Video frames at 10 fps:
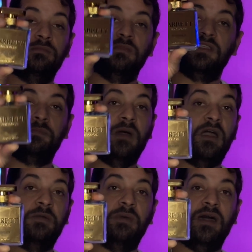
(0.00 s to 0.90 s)

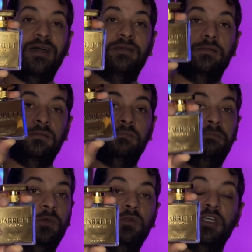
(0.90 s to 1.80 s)
inspired by
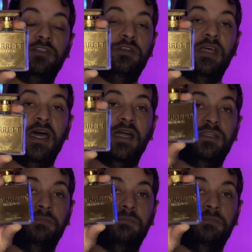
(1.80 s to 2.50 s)
Blue Ginger Dash